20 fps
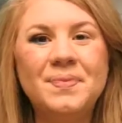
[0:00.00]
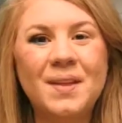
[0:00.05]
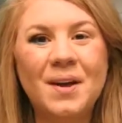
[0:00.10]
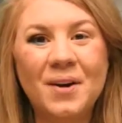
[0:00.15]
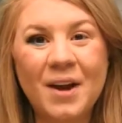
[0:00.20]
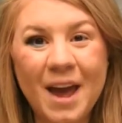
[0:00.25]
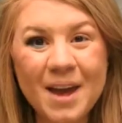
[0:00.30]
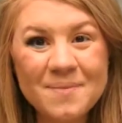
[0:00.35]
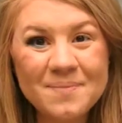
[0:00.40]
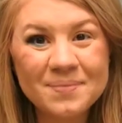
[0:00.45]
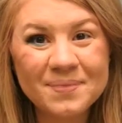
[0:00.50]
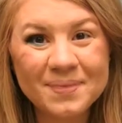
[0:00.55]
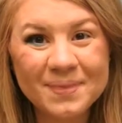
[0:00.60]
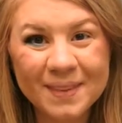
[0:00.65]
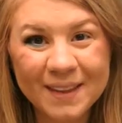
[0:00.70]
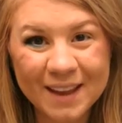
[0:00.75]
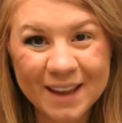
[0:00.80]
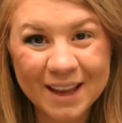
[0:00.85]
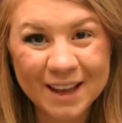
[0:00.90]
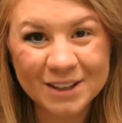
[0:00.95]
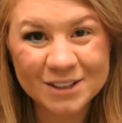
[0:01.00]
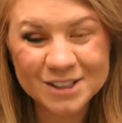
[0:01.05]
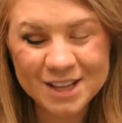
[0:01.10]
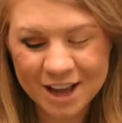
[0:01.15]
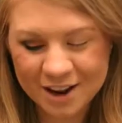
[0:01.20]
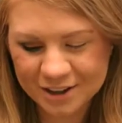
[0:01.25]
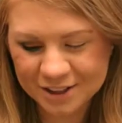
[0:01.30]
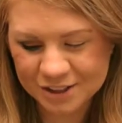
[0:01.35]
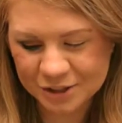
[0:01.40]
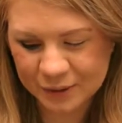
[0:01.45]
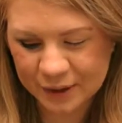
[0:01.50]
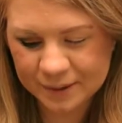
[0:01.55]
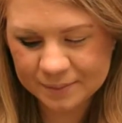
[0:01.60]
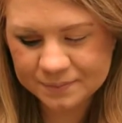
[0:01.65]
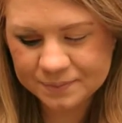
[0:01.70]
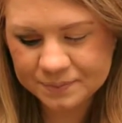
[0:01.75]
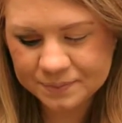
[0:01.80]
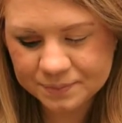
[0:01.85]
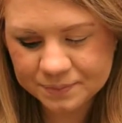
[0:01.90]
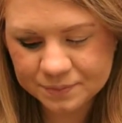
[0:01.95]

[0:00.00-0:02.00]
Okay, here's how to do it.